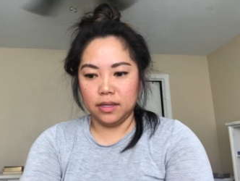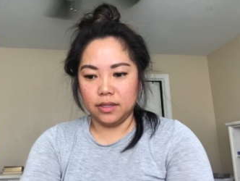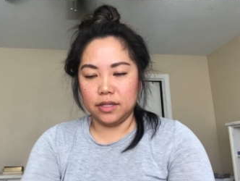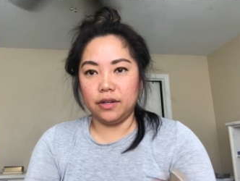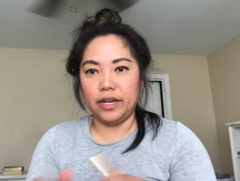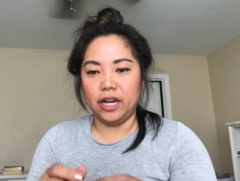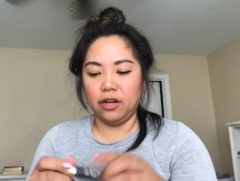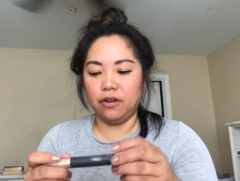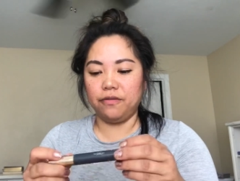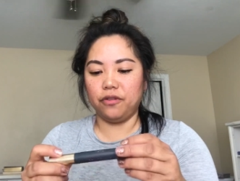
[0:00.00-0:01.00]
So
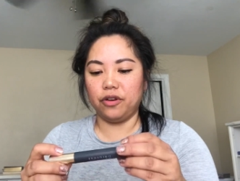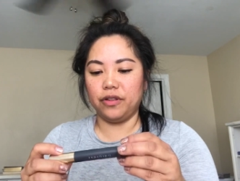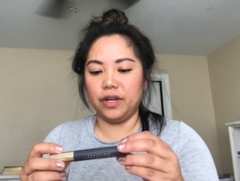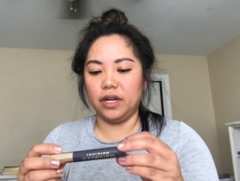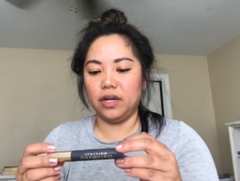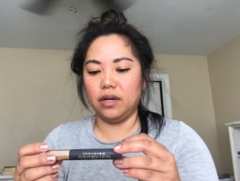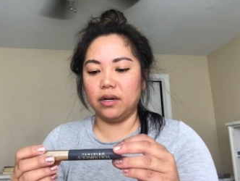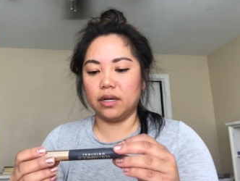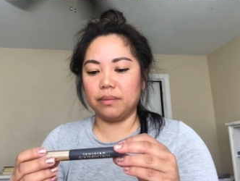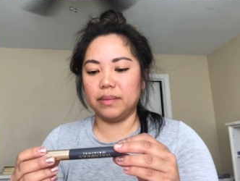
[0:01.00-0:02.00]
now for
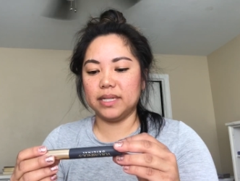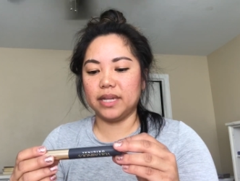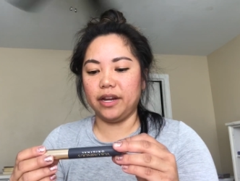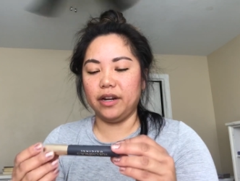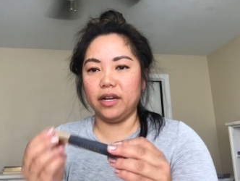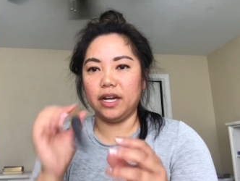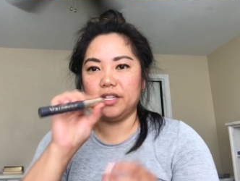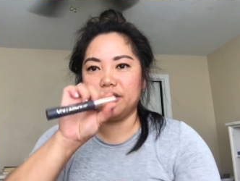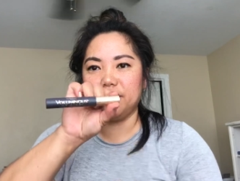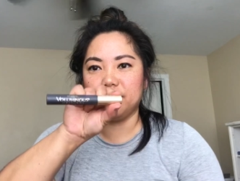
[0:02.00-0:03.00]
the mascara, I
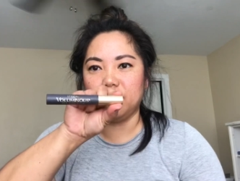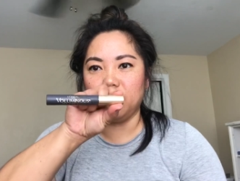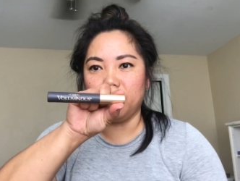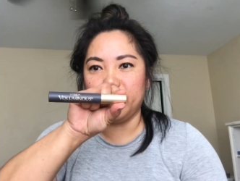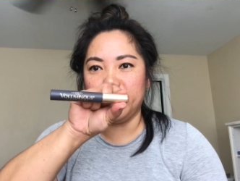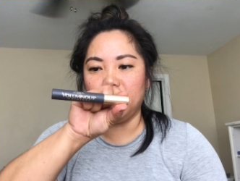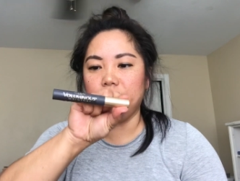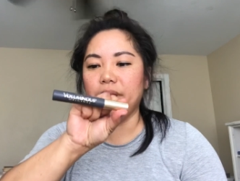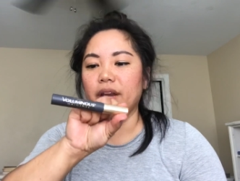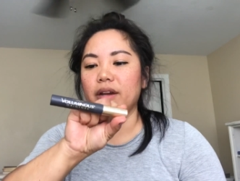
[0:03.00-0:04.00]
just use the
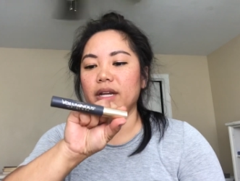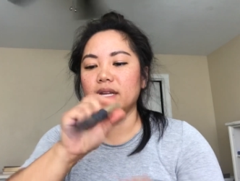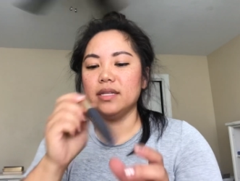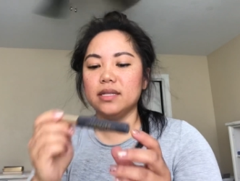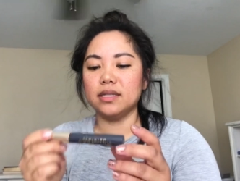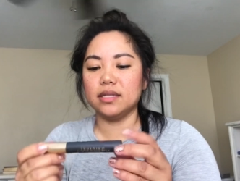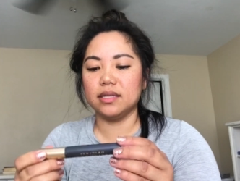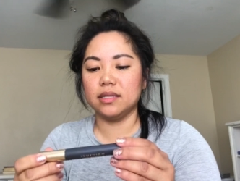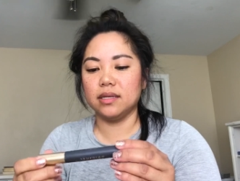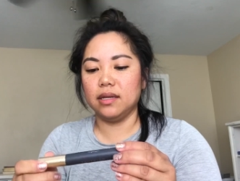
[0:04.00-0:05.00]
L'Oreal
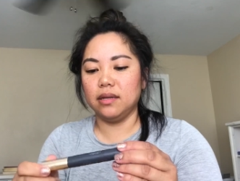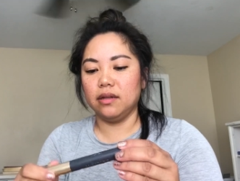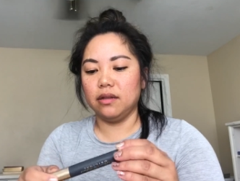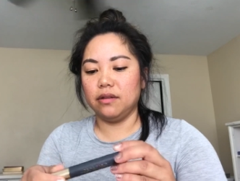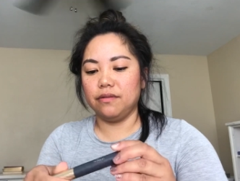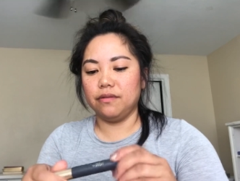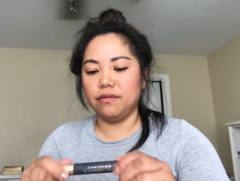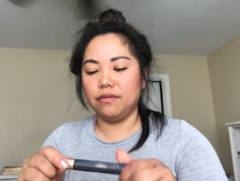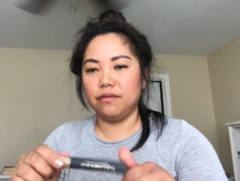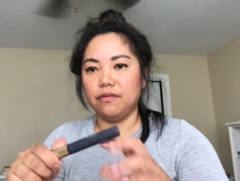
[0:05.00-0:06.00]
Paris
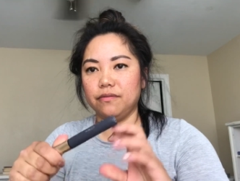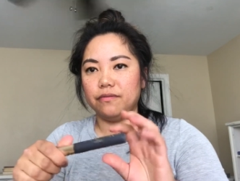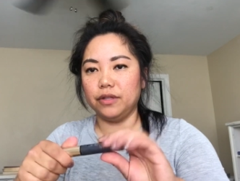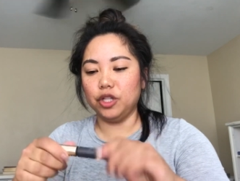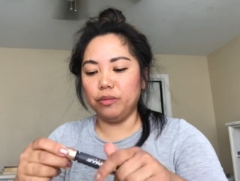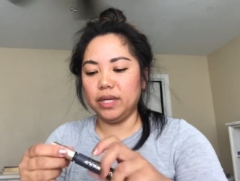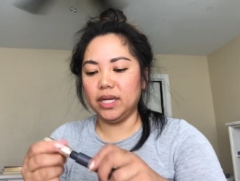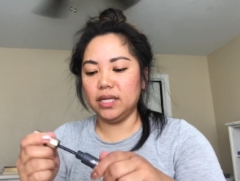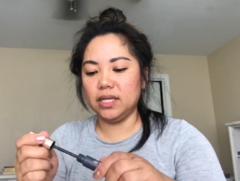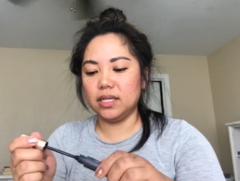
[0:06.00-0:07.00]

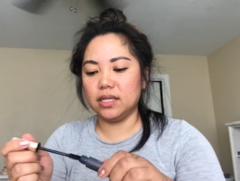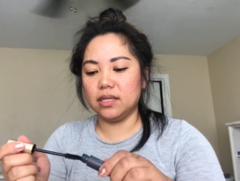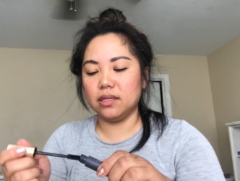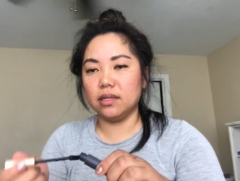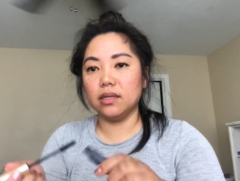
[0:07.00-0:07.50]
Voluminous.